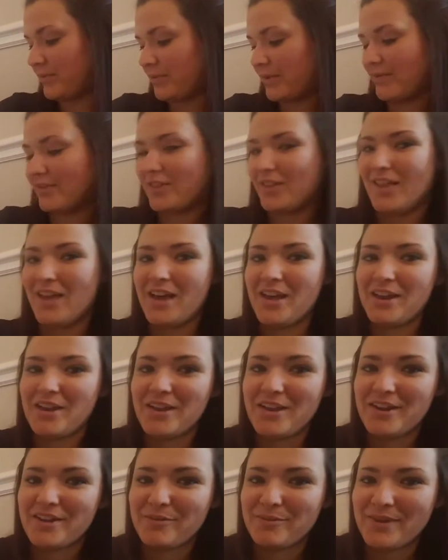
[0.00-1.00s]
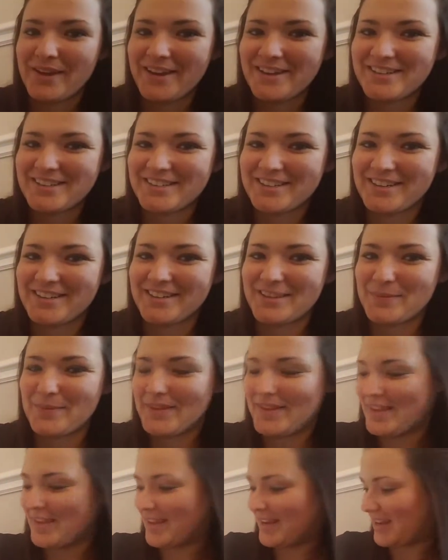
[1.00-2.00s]
We have a lot of pages here in the
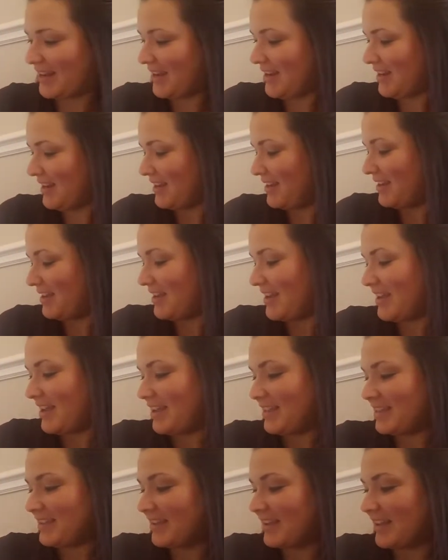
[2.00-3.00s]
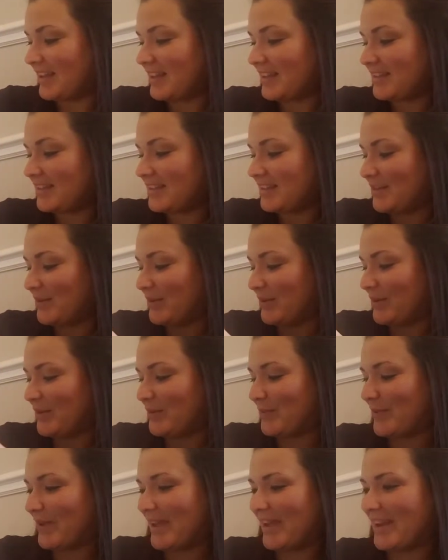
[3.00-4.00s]
beginning to get us to the
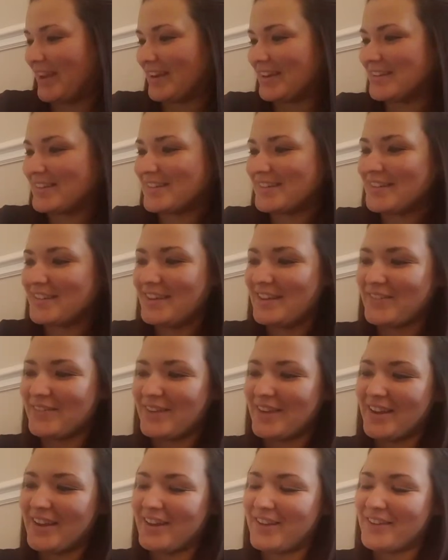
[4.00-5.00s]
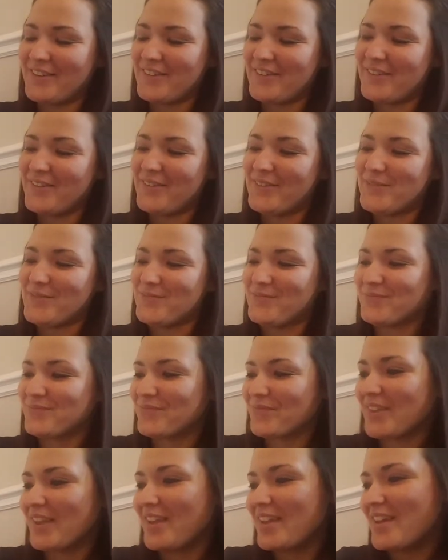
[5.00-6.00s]
page. Here we go.
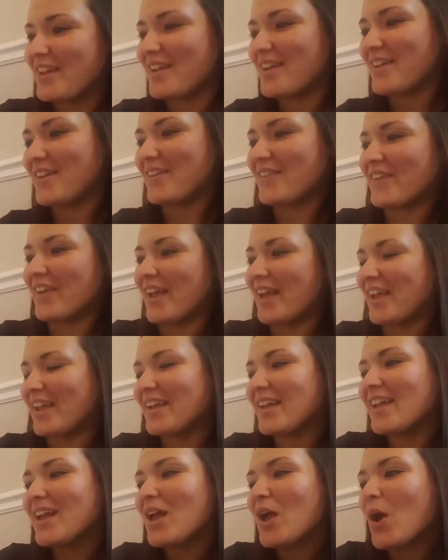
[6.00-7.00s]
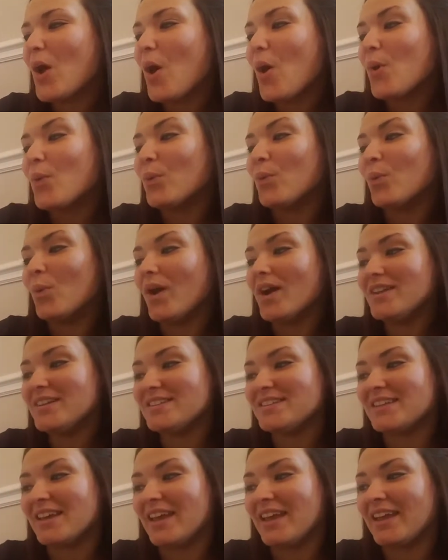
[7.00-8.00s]
Okay.
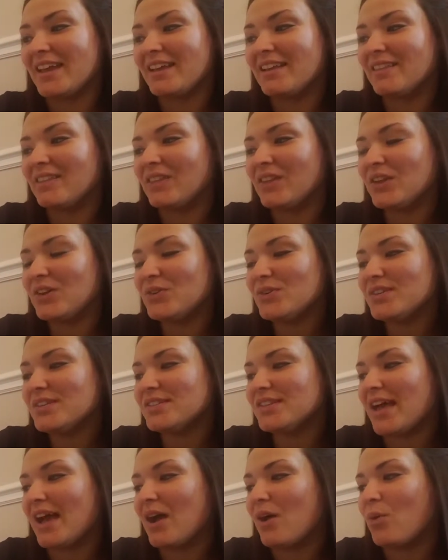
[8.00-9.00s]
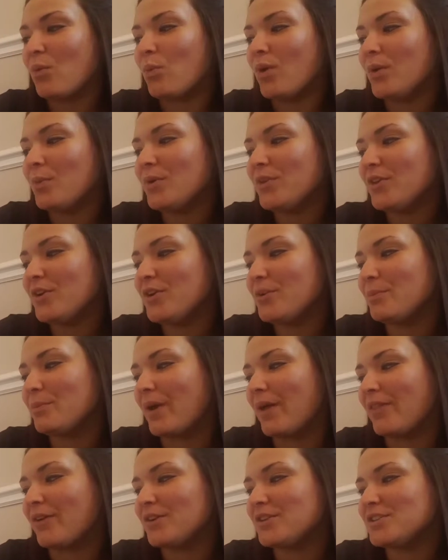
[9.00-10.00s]
One day, little Sal went with her
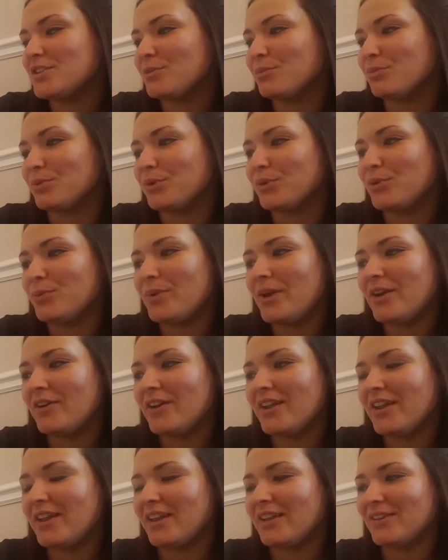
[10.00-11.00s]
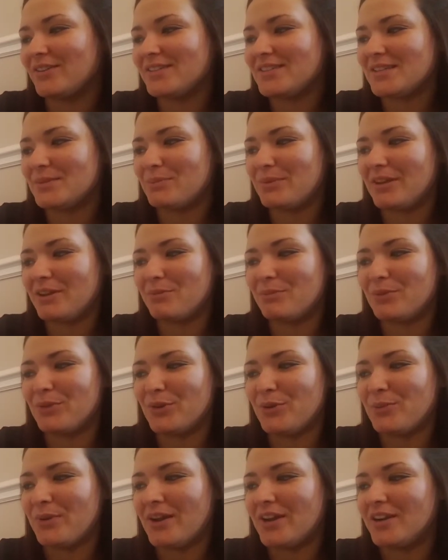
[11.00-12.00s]
mother to Blueberry Hill to pick
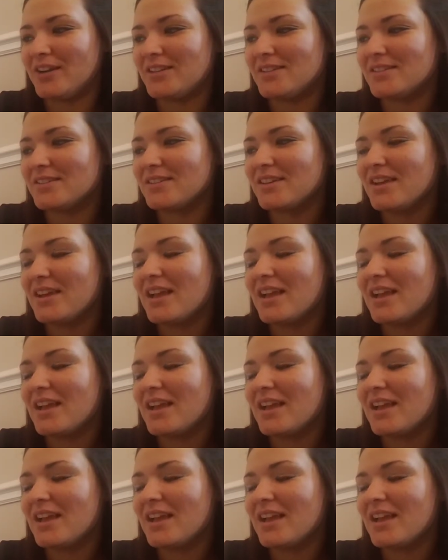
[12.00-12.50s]
blueberries.